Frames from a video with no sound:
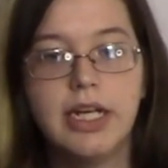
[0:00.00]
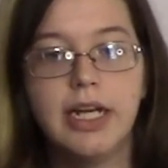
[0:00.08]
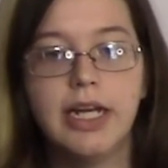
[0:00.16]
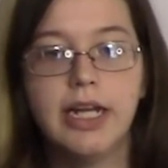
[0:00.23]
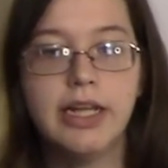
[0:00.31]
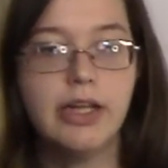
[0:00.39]

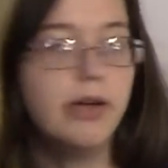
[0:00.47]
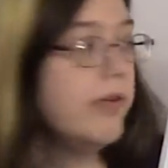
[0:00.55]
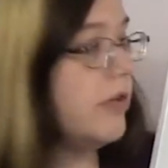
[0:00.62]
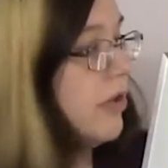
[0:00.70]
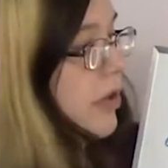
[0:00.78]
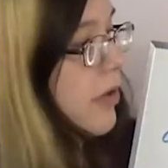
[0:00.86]
and
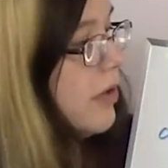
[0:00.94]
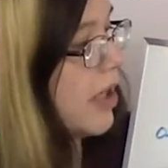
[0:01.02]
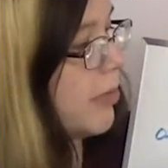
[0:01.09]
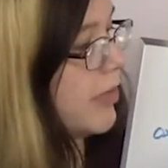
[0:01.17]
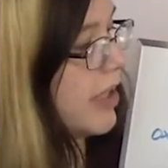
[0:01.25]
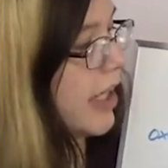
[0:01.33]
those two
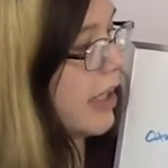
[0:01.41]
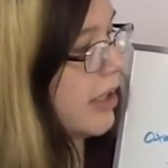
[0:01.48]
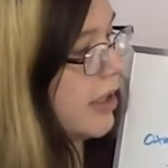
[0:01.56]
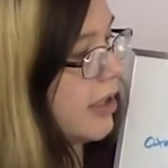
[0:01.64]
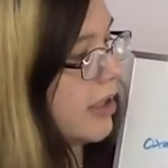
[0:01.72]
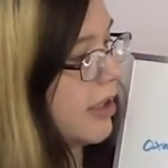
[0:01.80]
come
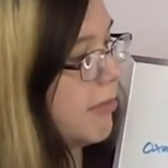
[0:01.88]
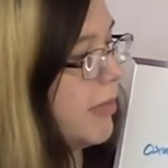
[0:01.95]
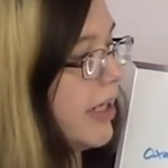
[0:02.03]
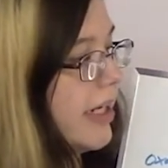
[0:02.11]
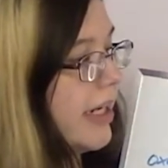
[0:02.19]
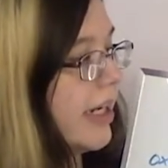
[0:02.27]
together
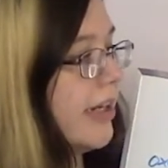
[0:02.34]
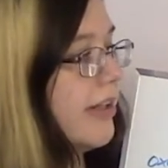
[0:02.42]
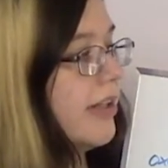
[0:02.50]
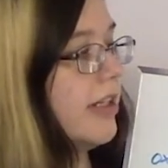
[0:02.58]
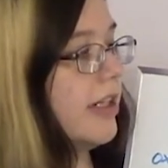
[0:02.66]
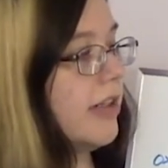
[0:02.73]
making a
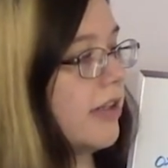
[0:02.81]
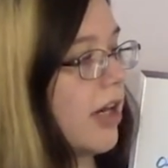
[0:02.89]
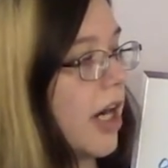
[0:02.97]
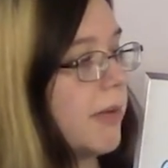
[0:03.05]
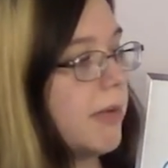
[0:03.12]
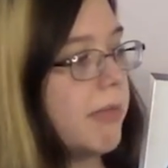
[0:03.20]

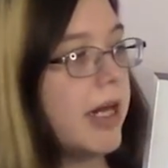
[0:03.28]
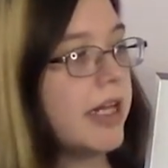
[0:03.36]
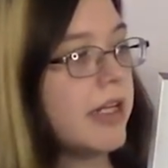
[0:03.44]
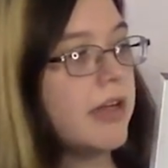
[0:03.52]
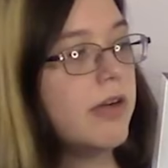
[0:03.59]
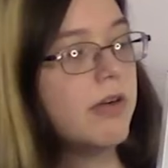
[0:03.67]
6-carbon
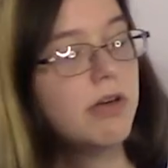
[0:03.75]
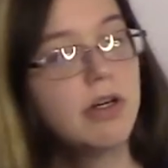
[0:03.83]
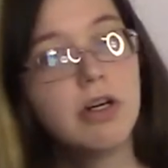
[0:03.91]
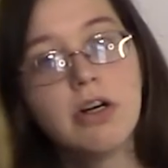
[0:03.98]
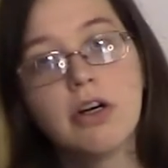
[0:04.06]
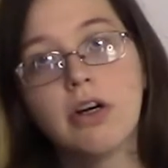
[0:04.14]
molecule
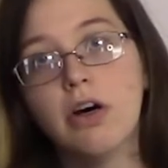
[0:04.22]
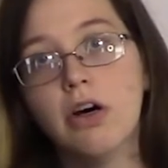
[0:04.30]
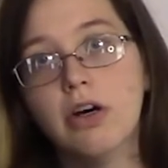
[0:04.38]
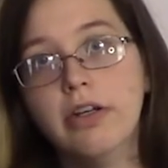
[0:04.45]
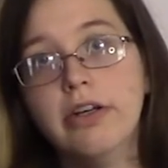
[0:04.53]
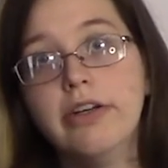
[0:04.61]

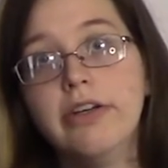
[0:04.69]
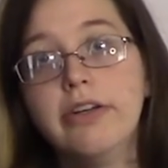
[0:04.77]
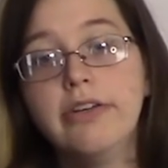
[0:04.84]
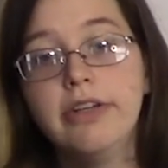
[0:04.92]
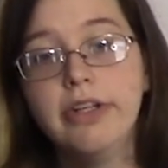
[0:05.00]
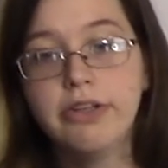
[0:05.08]
called
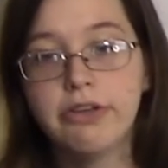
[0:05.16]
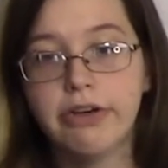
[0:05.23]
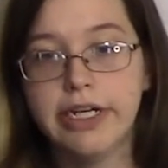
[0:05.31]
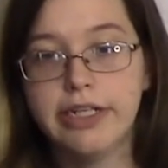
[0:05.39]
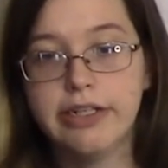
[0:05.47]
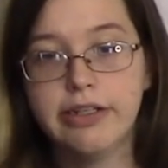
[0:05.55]

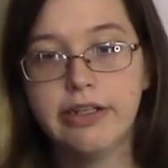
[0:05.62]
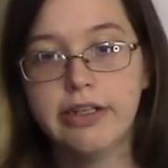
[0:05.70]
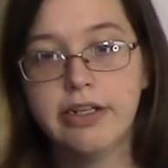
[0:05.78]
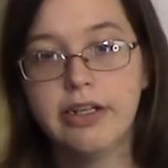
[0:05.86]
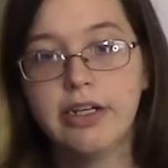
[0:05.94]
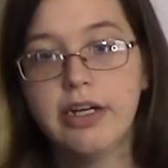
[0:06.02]
citrate.
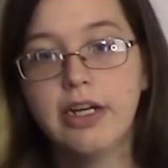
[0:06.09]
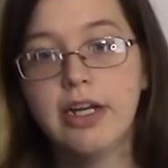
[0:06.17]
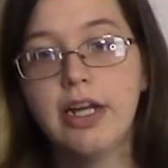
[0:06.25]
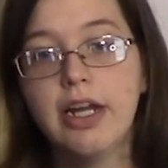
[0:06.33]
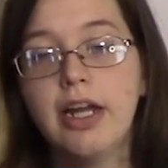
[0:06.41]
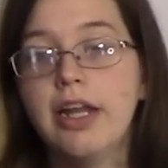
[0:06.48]

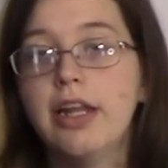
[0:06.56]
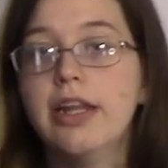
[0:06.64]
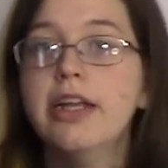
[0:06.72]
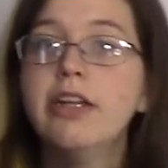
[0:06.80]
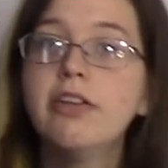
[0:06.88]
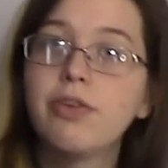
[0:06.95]

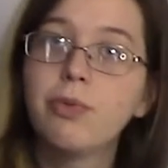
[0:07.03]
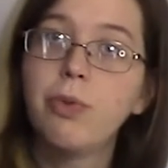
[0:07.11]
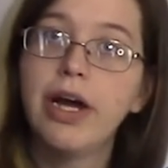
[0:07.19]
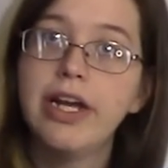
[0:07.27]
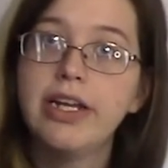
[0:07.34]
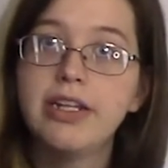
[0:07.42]
This is
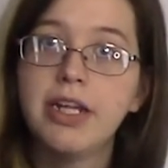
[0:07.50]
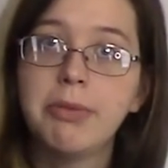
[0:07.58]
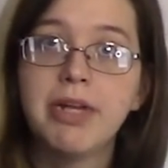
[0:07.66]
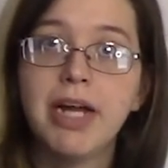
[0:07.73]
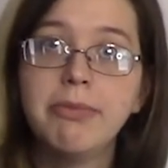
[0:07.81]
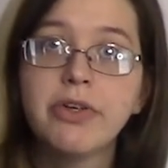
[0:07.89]
why it's
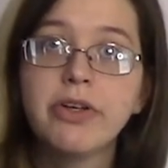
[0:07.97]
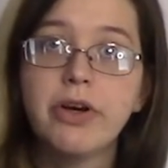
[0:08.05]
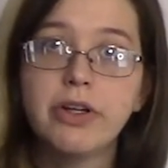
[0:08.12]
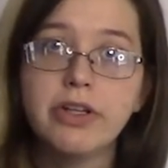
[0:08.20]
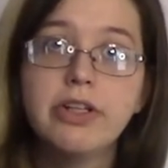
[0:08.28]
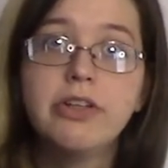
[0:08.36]
sometimes
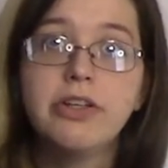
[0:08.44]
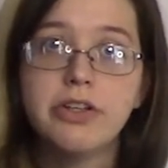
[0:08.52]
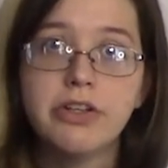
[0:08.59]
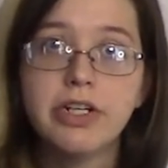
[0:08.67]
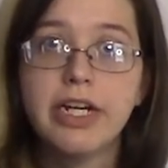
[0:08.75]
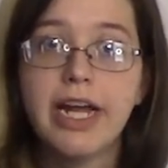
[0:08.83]
called the
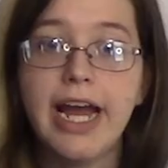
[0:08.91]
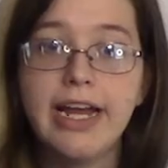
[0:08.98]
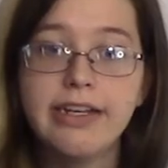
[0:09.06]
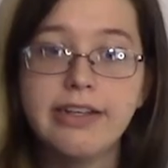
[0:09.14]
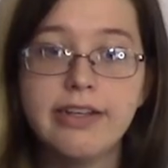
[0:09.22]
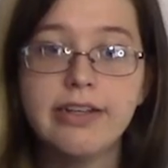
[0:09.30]
citric
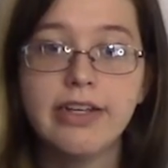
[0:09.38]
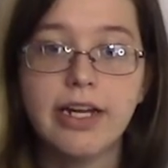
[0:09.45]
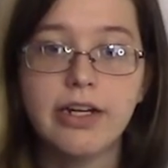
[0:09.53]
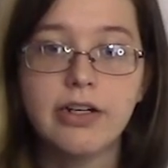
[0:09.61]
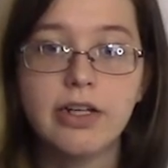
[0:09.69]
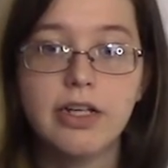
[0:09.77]
acid
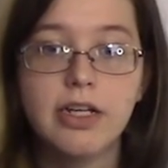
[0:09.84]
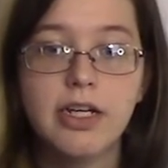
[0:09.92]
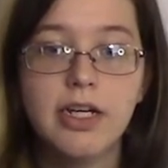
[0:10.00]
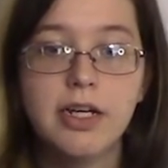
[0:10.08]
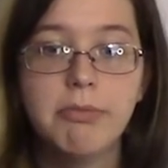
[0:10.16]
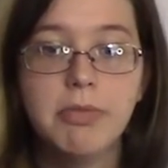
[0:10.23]
cycle,
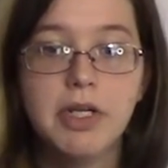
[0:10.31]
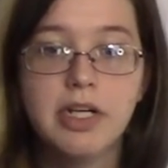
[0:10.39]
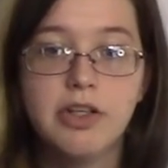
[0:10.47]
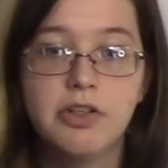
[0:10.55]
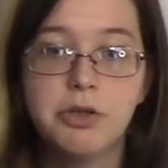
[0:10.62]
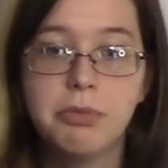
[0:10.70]

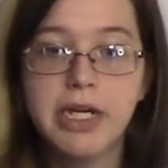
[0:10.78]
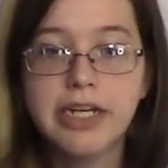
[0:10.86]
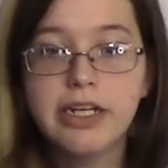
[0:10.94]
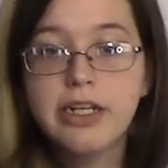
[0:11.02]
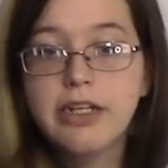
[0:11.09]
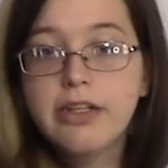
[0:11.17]
because you
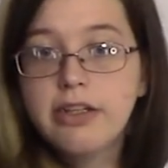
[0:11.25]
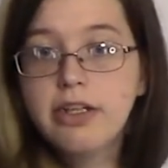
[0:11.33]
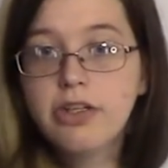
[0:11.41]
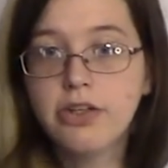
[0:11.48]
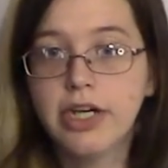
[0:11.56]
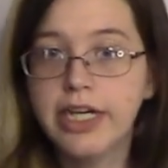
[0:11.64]
make
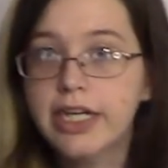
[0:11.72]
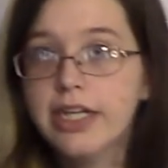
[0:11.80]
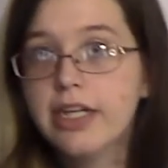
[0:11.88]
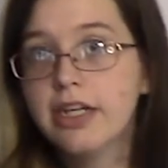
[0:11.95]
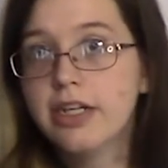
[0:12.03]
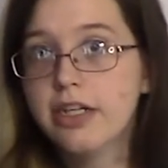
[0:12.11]
citrate
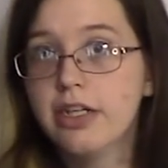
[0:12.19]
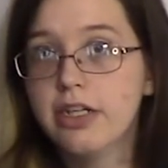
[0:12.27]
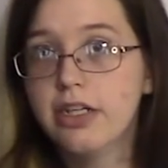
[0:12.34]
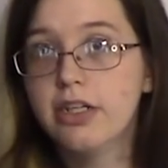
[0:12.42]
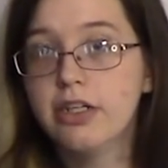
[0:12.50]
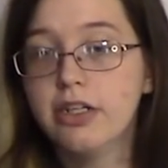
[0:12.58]

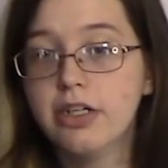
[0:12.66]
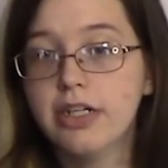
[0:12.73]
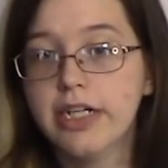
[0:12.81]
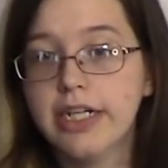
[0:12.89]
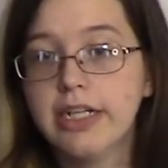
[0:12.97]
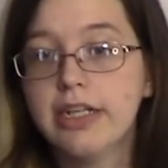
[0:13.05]

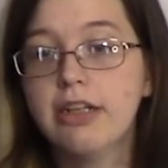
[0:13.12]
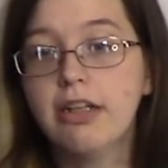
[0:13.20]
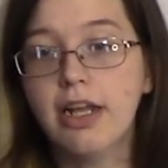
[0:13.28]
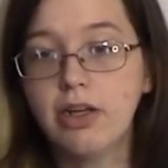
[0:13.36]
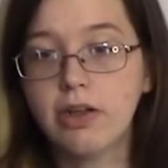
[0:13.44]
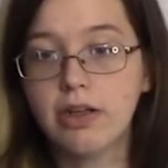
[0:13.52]
during the
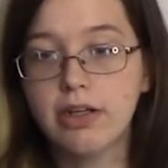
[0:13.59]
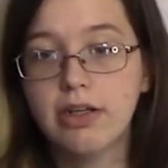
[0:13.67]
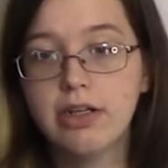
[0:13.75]
cycle.